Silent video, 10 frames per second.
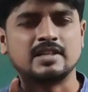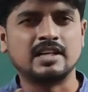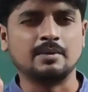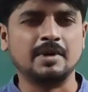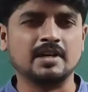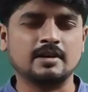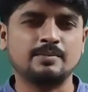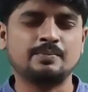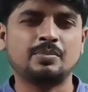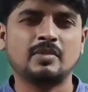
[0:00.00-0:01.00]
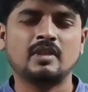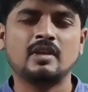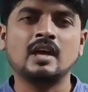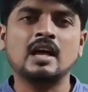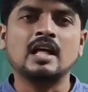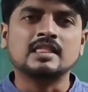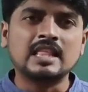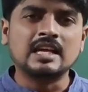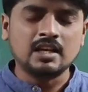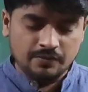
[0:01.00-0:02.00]
centimeter.
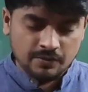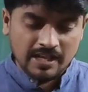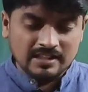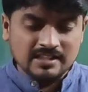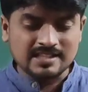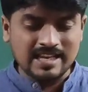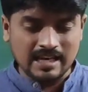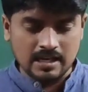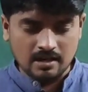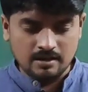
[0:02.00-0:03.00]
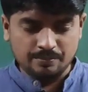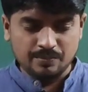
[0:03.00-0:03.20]
Then if you take the scale